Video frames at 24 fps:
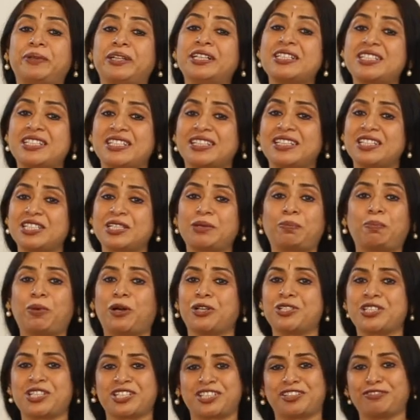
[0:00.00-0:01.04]
person is a
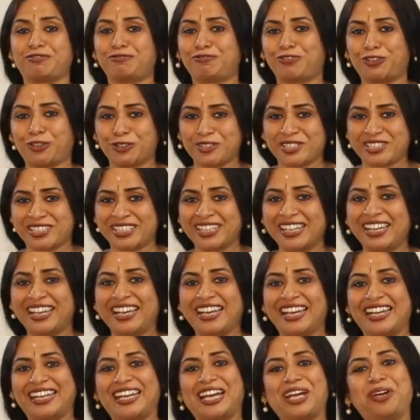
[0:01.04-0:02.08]
positive force.
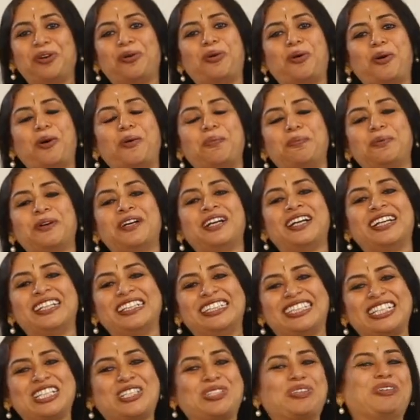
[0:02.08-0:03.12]
And I hope
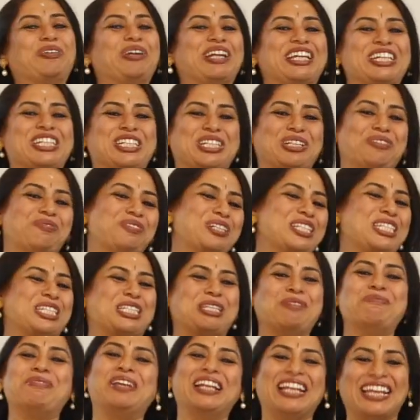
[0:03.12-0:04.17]
this oration will
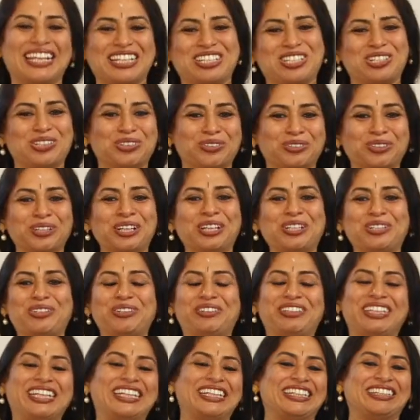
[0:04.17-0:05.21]
stimulate you
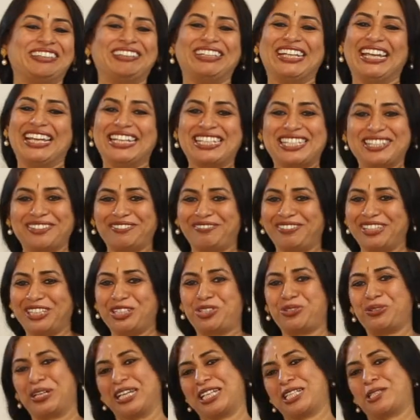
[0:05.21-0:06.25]
to think creatively,
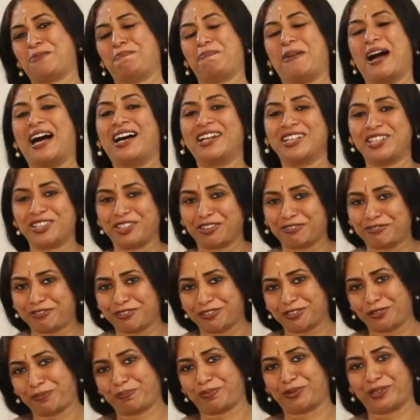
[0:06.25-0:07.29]
to expand your
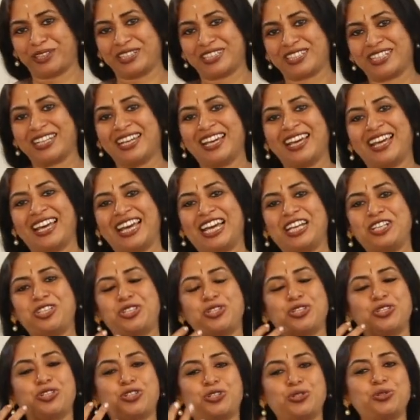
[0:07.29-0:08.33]
footprint, and
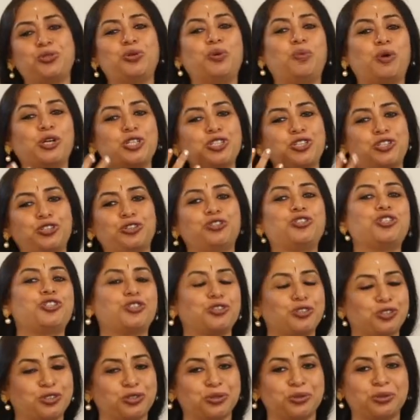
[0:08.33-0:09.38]
to do what you
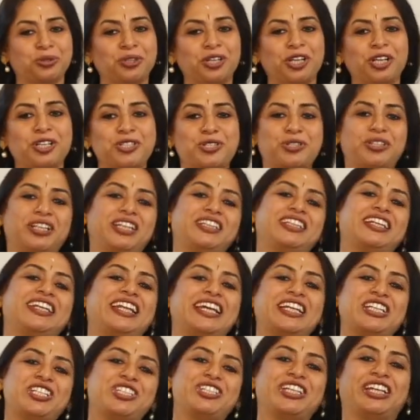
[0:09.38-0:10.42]
should do so that the
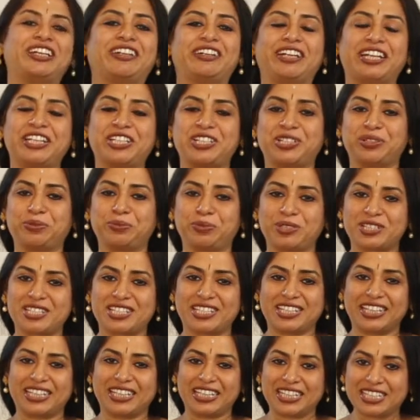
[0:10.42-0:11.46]
next generation will
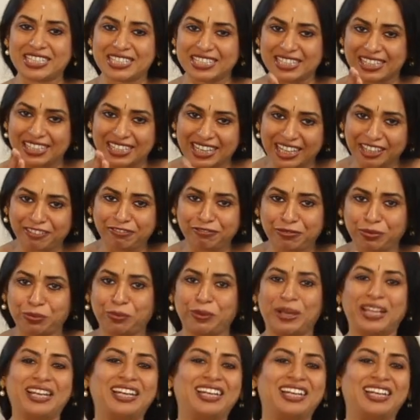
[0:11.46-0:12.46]
say it's a life well